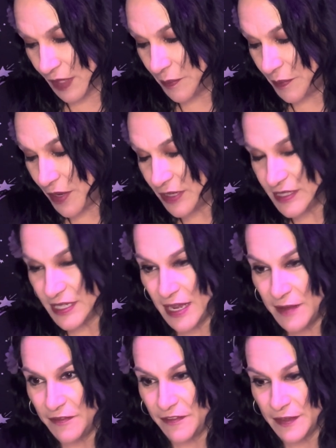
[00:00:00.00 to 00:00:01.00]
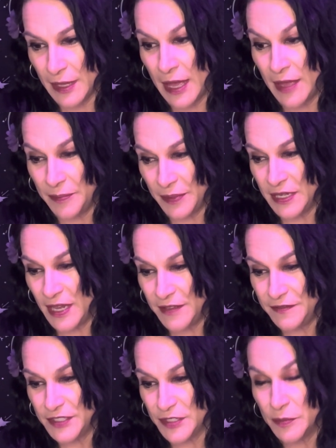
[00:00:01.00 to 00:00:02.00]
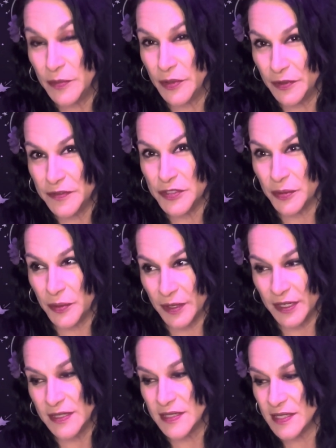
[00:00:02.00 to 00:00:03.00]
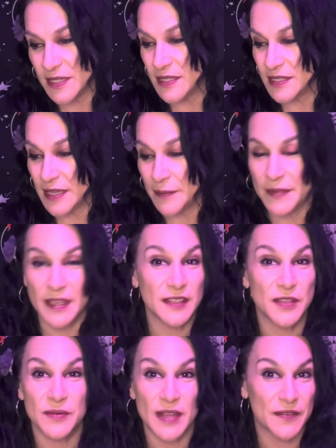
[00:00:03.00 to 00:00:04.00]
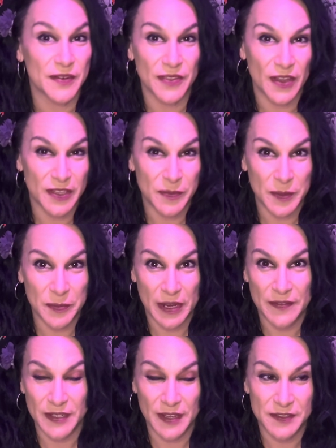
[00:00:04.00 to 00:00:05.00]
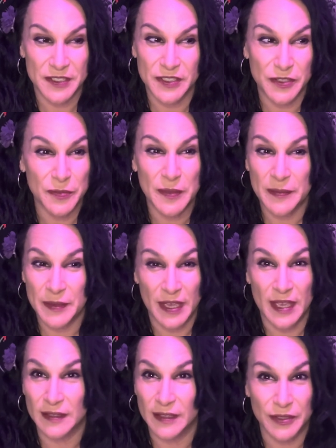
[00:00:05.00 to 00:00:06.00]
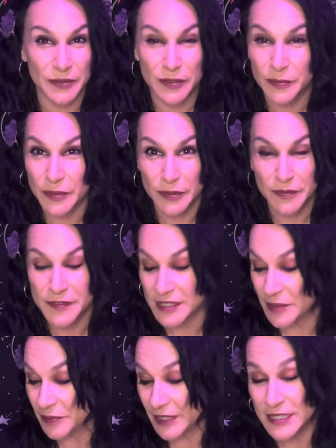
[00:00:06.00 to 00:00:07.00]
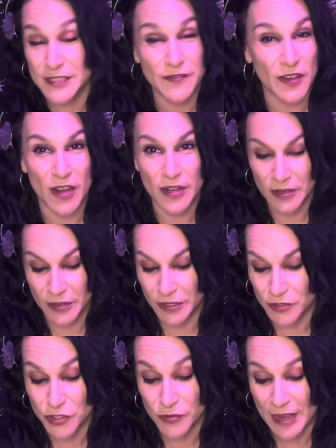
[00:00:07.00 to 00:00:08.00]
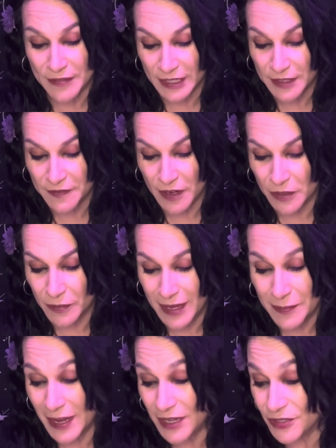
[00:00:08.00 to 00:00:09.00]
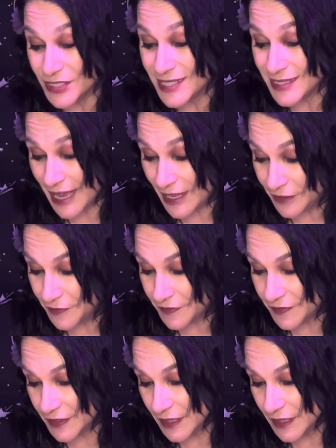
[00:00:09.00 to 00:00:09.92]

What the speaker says: Boss up enough to move towards something you never thought you'd be brave enough to do. Maybe a literal move someplace far, or you're traveling far away by yourself.